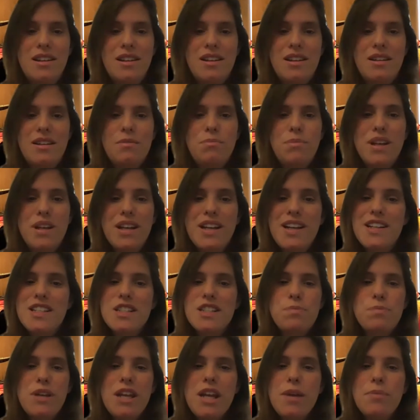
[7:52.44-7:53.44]
because
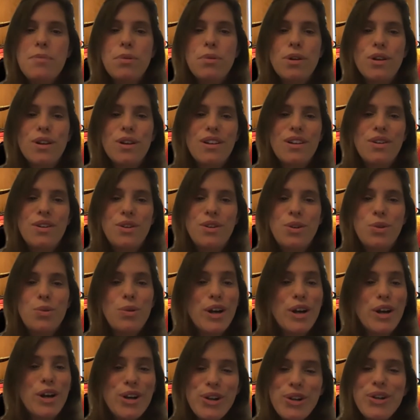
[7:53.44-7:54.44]
people who are
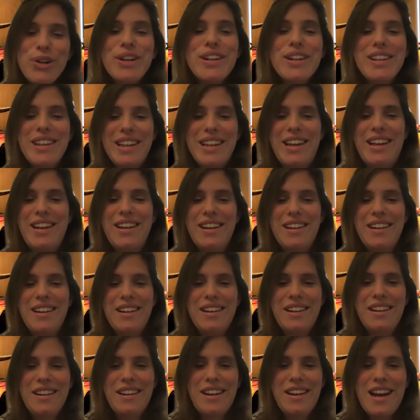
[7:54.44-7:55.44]
currently
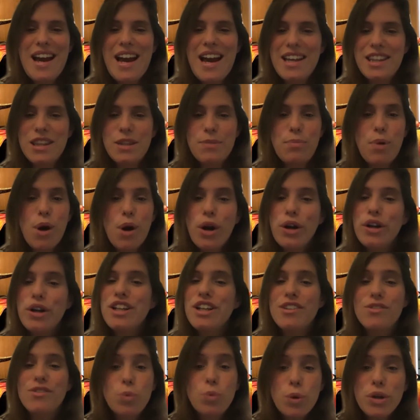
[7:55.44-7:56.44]
at the party
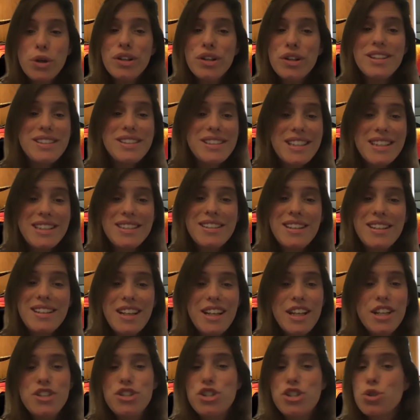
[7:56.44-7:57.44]
of worth and dignity,
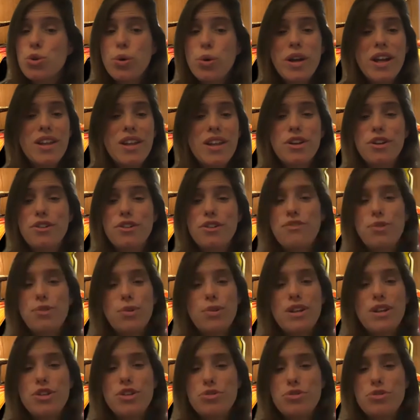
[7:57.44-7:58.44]
enjoying their food
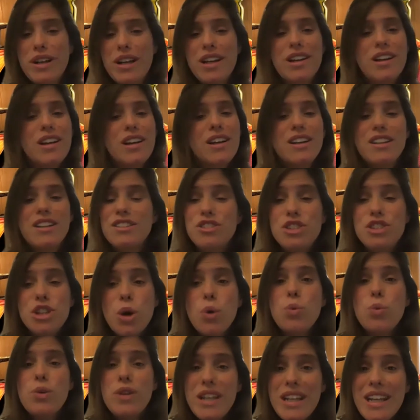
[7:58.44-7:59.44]
and drink,
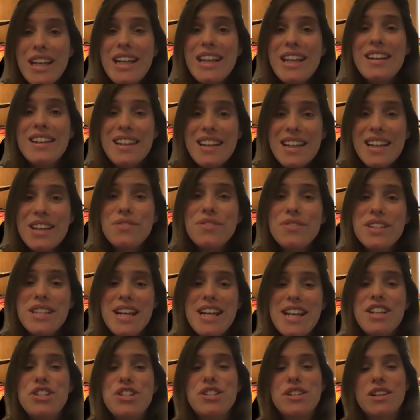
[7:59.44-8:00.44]
don't need an
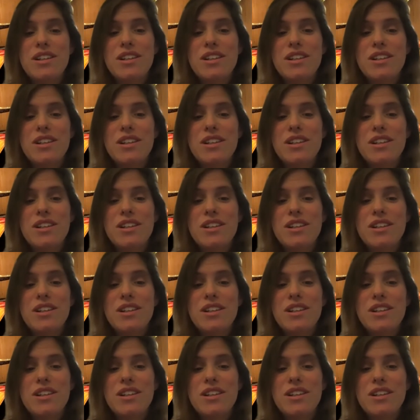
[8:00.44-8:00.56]
invitation.